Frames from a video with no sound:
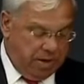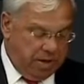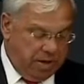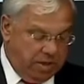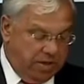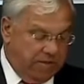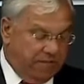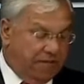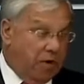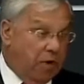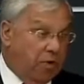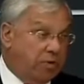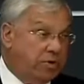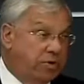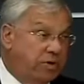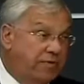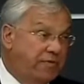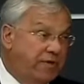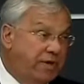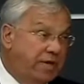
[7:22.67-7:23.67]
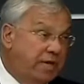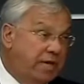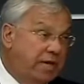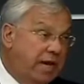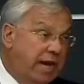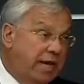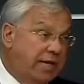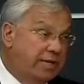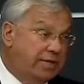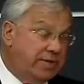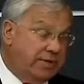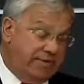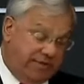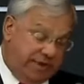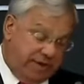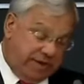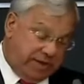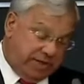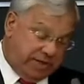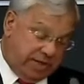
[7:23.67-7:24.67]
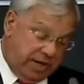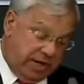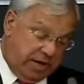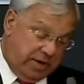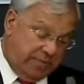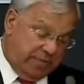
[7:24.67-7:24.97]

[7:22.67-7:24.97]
The folks, the VDC,